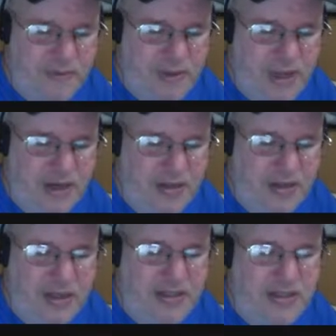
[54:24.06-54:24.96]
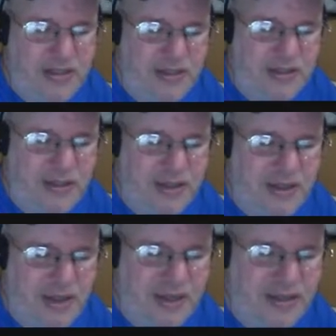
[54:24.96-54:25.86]
got a collection
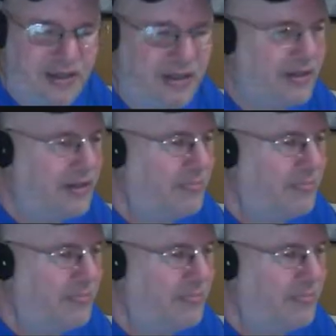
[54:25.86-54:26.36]
that had the